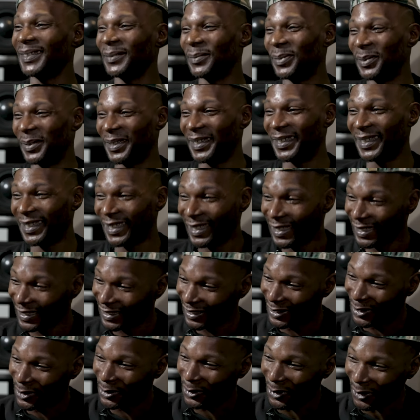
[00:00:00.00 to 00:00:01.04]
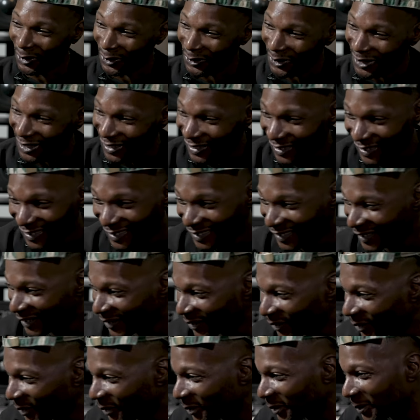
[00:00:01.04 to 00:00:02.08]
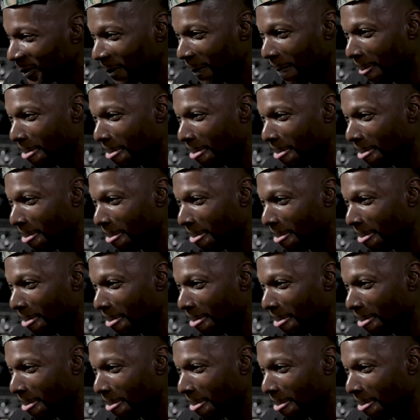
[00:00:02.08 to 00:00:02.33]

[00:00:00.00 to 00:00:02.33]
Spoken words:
man. You know? So